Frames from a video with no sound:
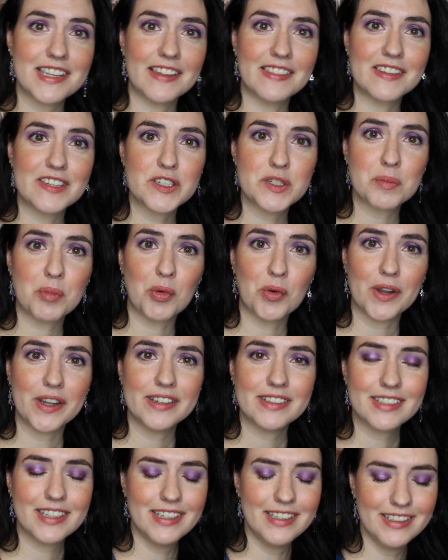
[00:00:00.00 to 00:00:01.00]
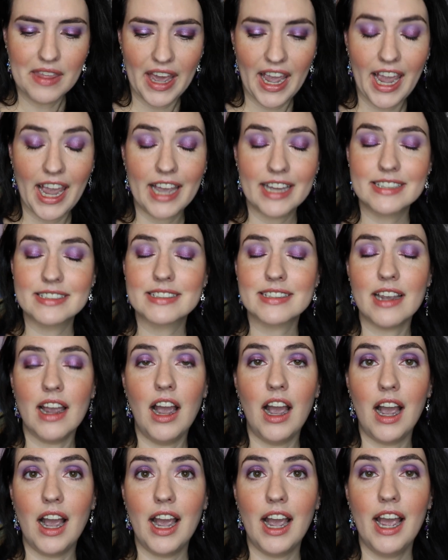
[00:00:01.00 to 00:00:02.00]
at this point that
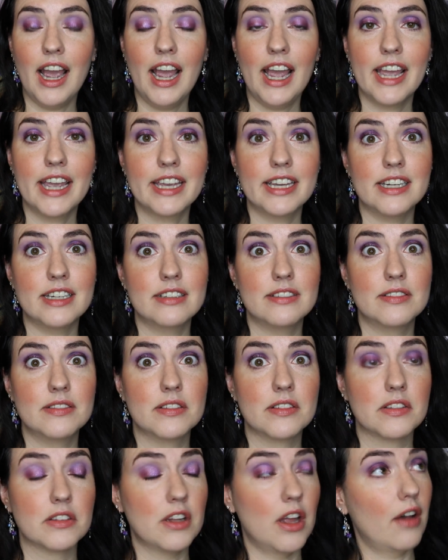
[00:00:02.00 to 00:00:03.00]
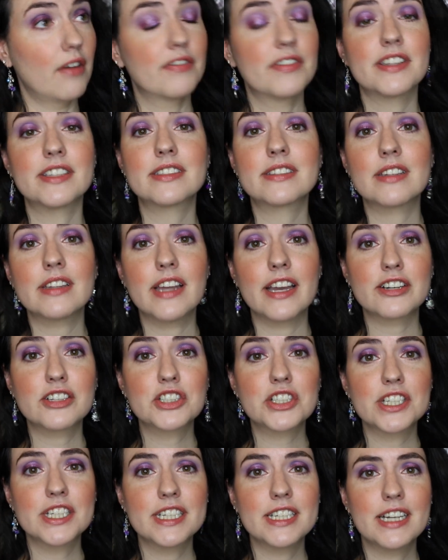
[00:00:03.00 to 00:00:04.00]
I love this
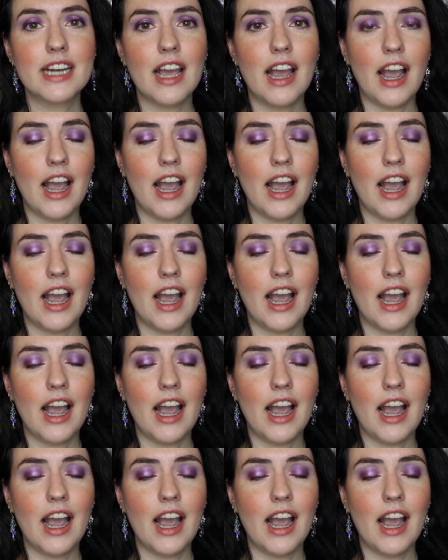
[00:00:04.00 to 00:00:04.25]
collection.